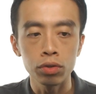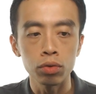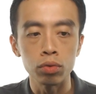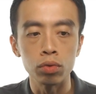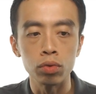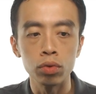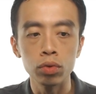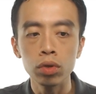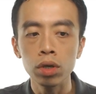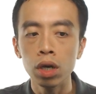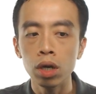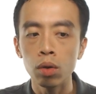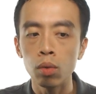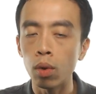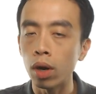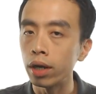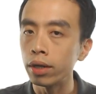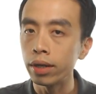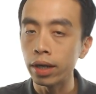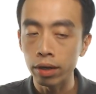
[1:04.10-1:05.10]
to
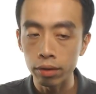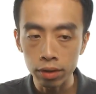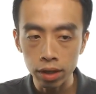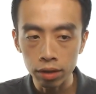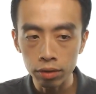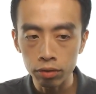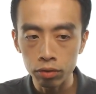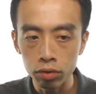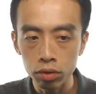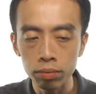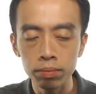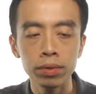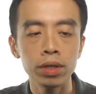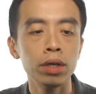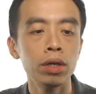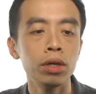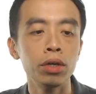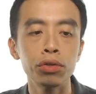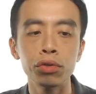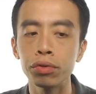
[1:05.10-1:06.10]
one alkyl group,
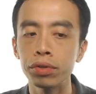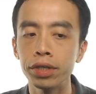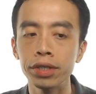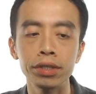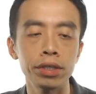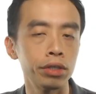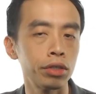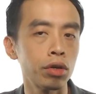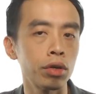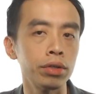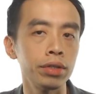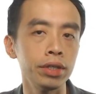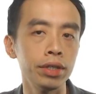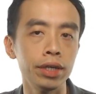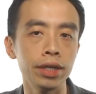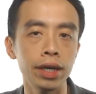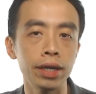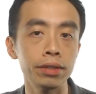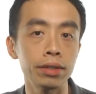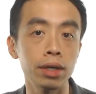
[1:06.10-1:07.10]
so this is
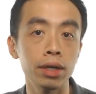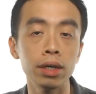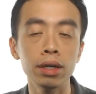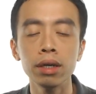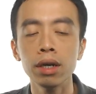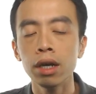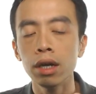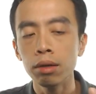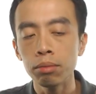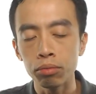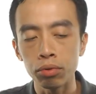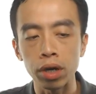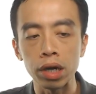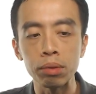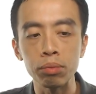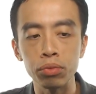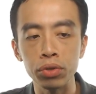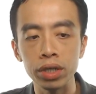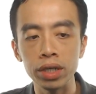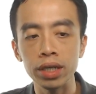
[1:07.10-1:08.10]
considered as a
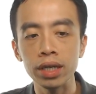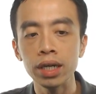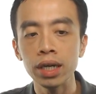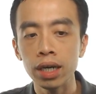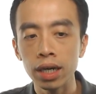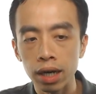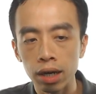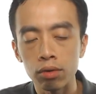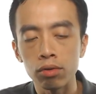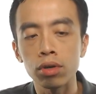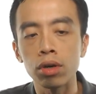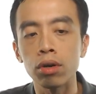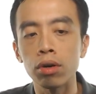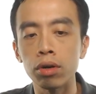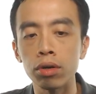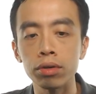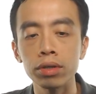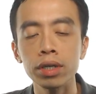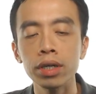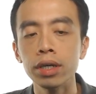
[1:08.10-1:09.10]
primary
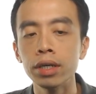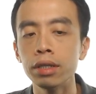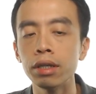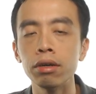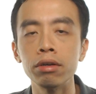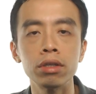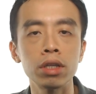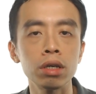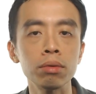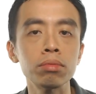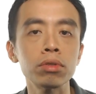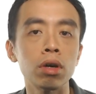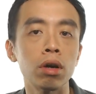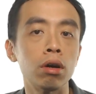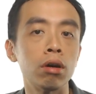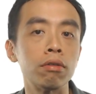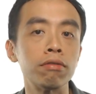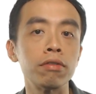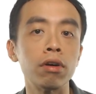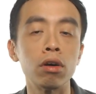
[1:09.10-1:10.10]
alcohol. Now in terms
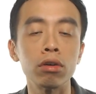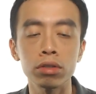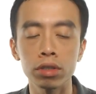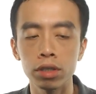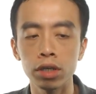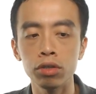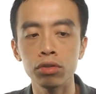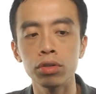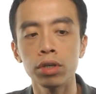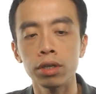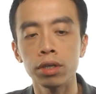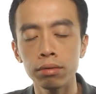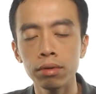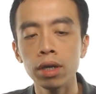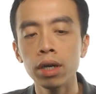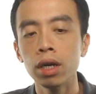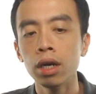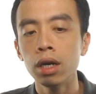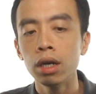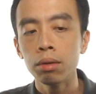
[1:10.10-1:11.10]
of oxidation,
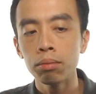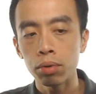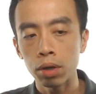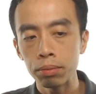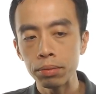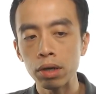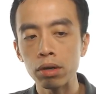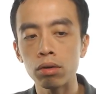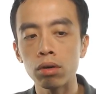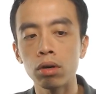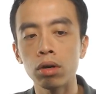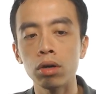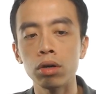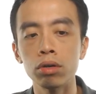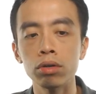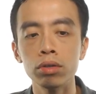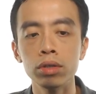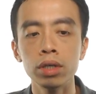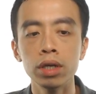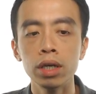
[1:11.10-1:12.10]
primary
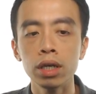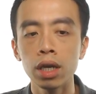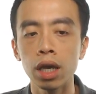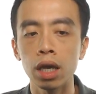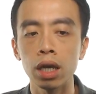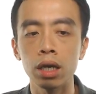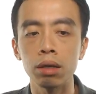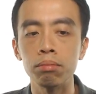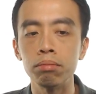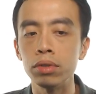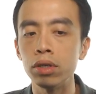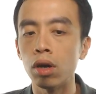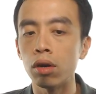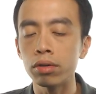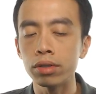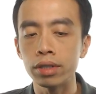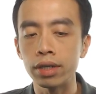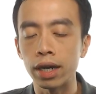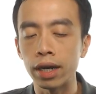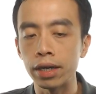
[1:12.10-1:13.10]
alcohol can be
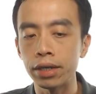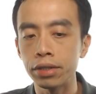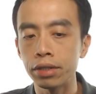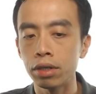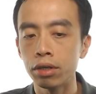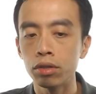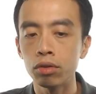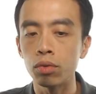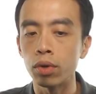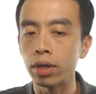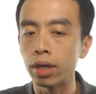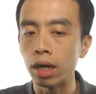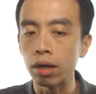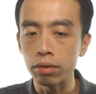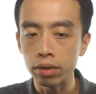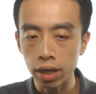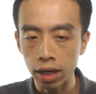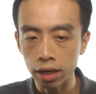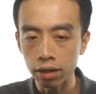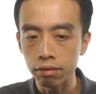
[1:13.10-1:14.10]
oxidized to an
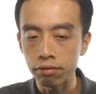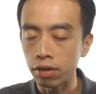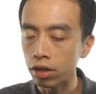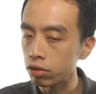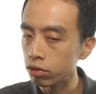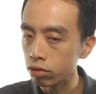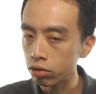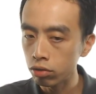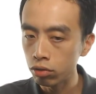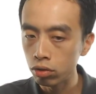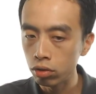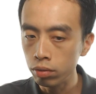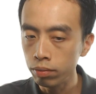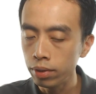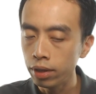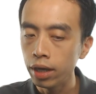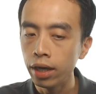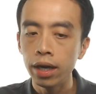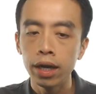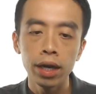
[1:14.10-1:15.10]
aldehyde functional
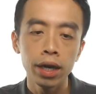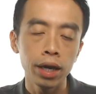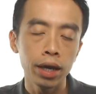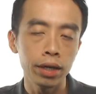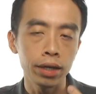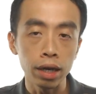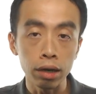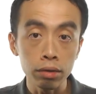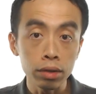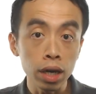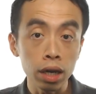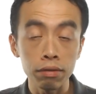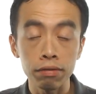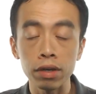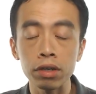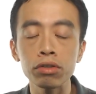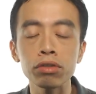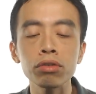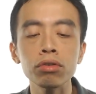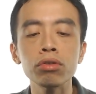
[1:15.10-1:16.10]
group, and aldehyde
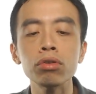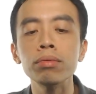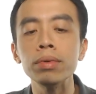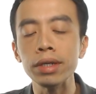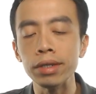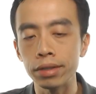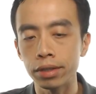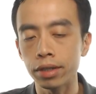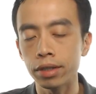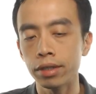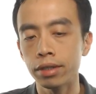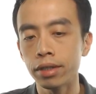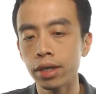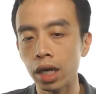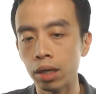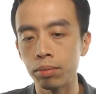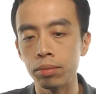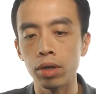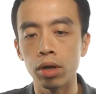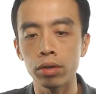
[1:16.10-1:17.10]
functional group in turn
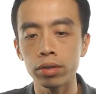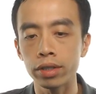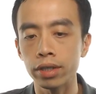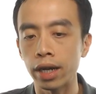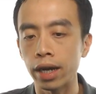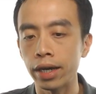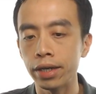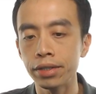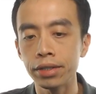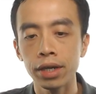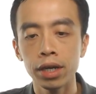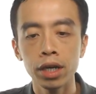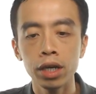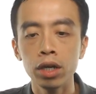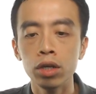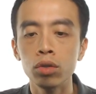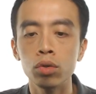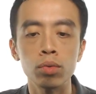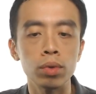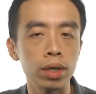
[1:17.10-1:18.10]
can be oxidized
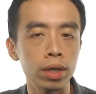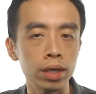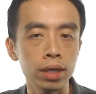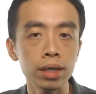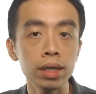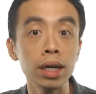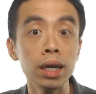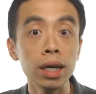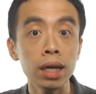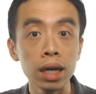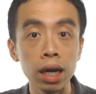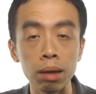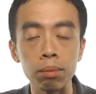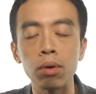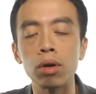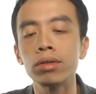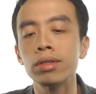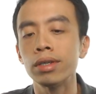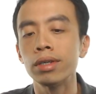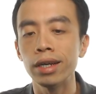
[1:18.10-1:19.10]
to a
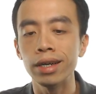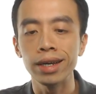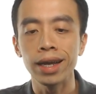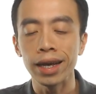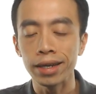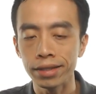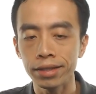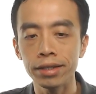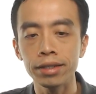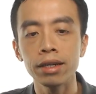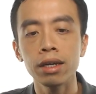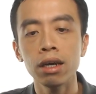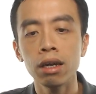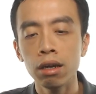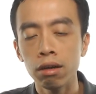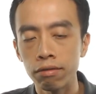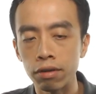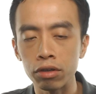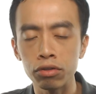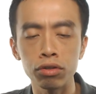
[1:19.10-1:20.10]
carboxylic acid
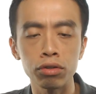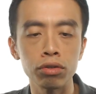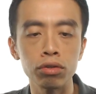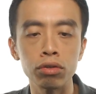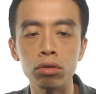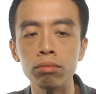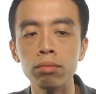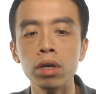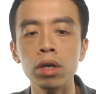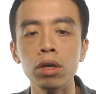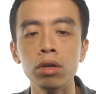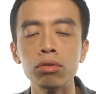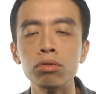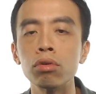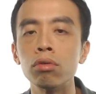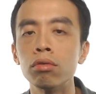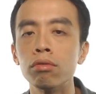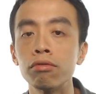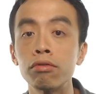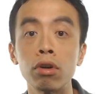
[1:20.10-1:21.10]
functional group.
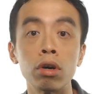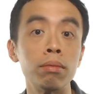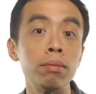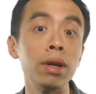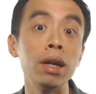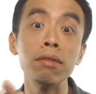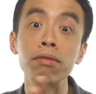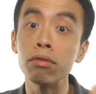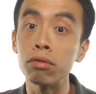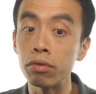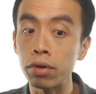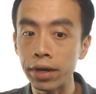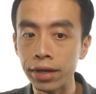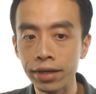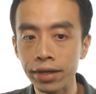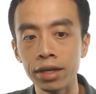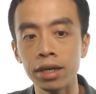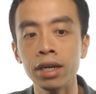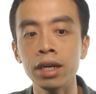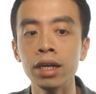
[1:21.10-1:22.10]
So from left to
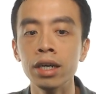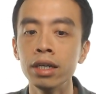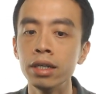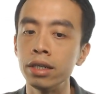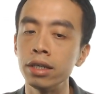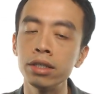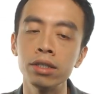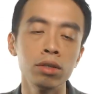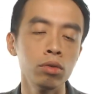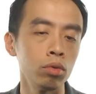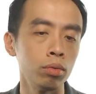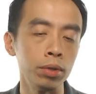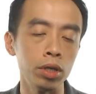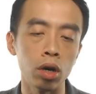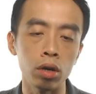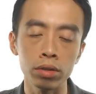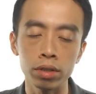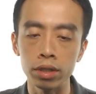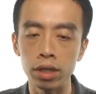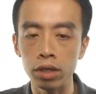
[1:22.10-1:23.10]
right, this will be
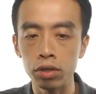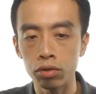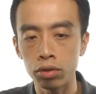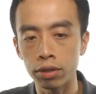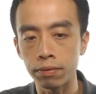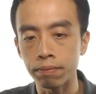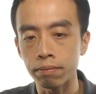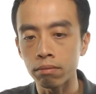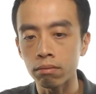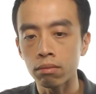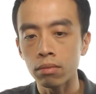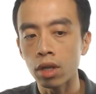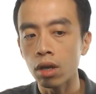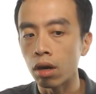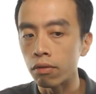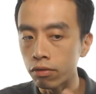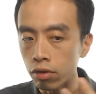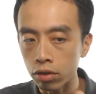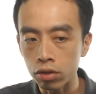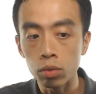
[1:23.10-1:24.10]
oxidation.
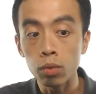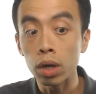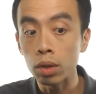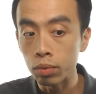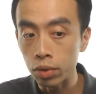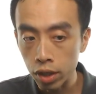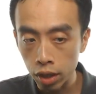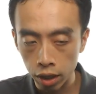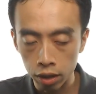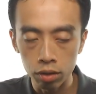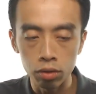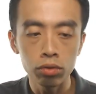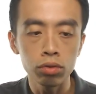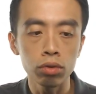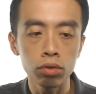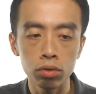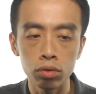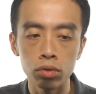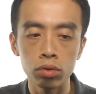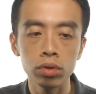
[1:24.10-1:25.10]
Of course, what we can also
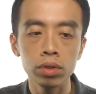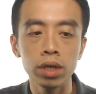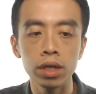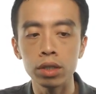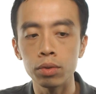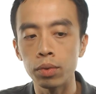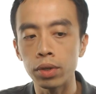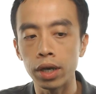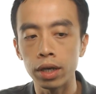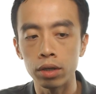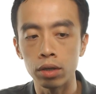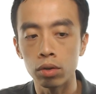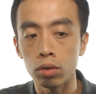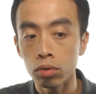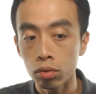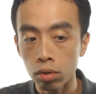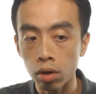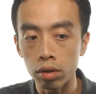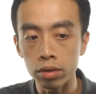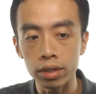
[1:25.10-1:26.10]
do is we can
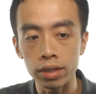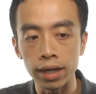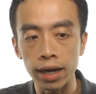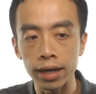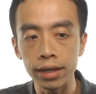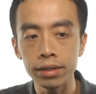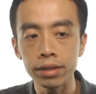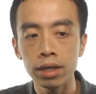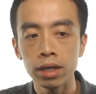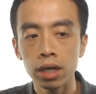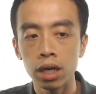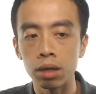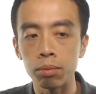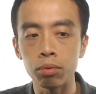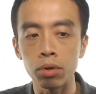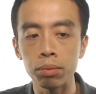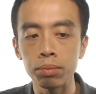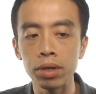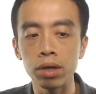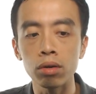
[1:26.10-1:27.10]
also oxidize a
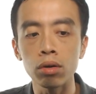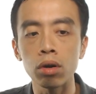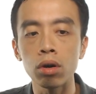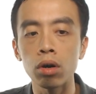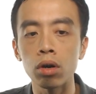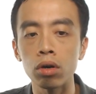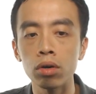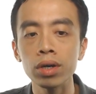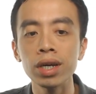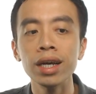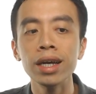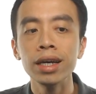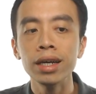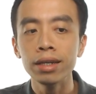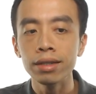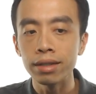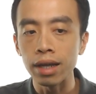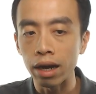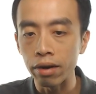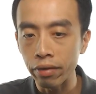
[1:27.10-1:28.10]
primary alcohol
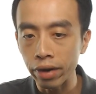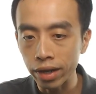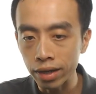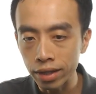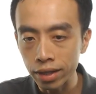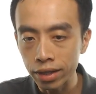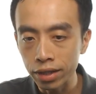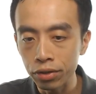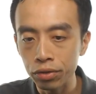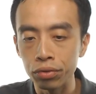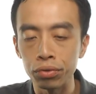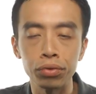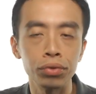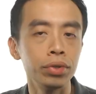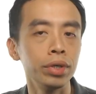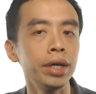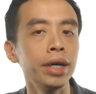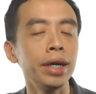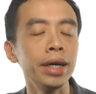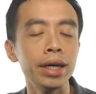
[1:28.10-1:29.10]
directly
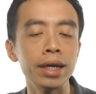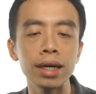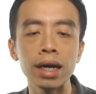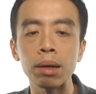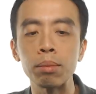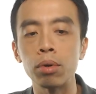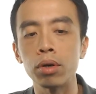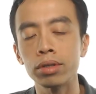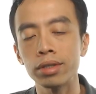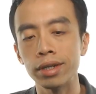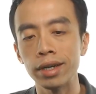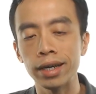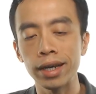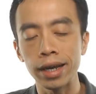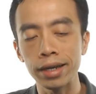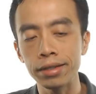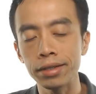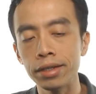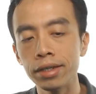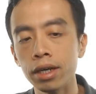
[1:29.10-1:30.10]
to a carboxylic
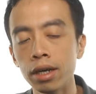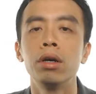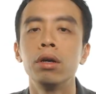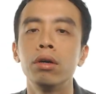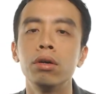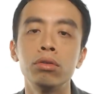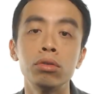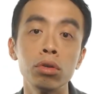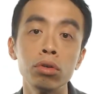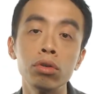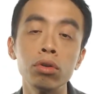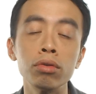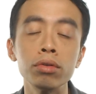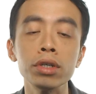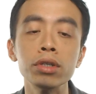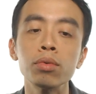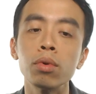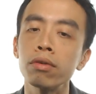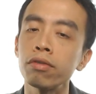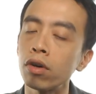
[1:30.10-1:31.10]
acid. So you
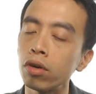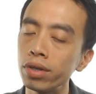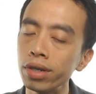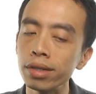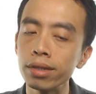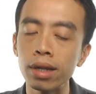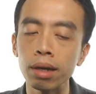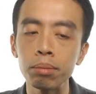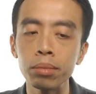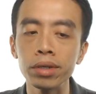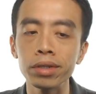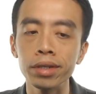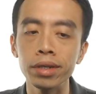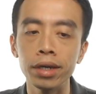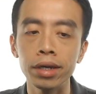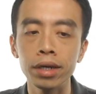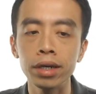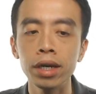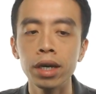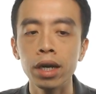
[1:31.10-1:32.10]
notice we have all these numbers
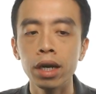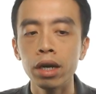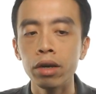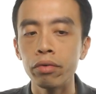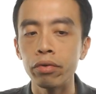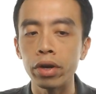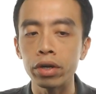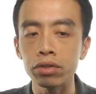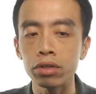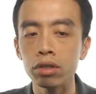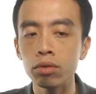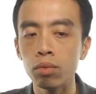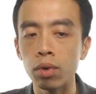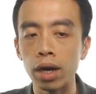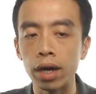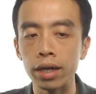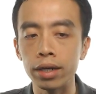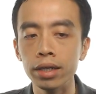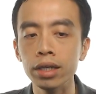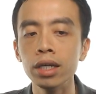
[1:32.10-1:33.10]
here. Reaction
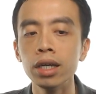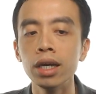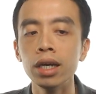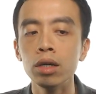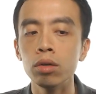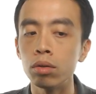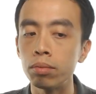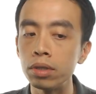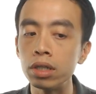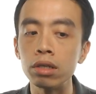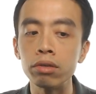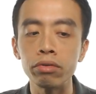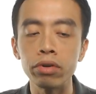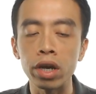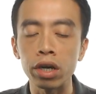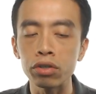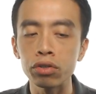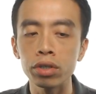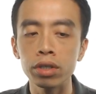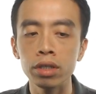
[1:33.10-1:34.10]
one will be the
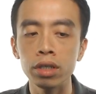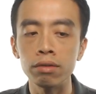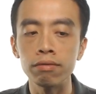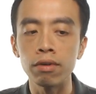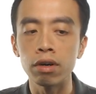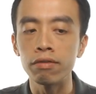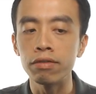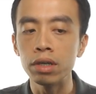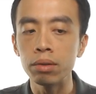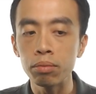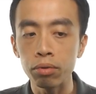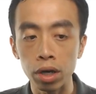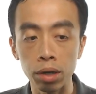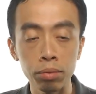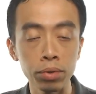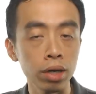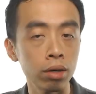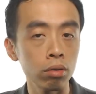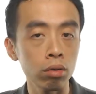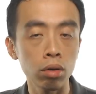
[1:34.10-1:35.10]
reaction involving
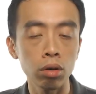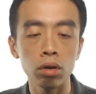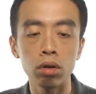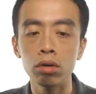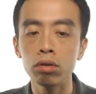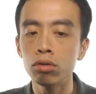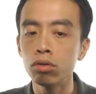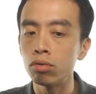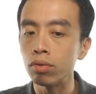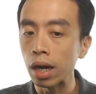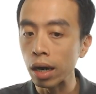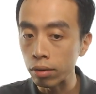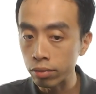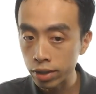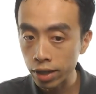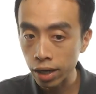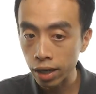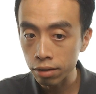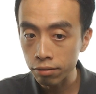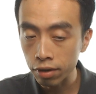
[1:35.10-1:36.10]
primary alcohol to
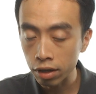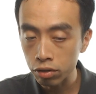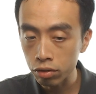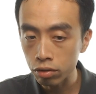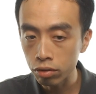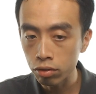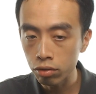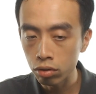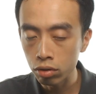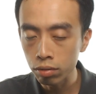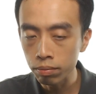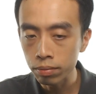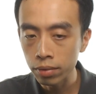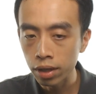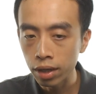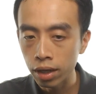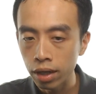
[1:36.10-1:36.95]
aldehyde functional group.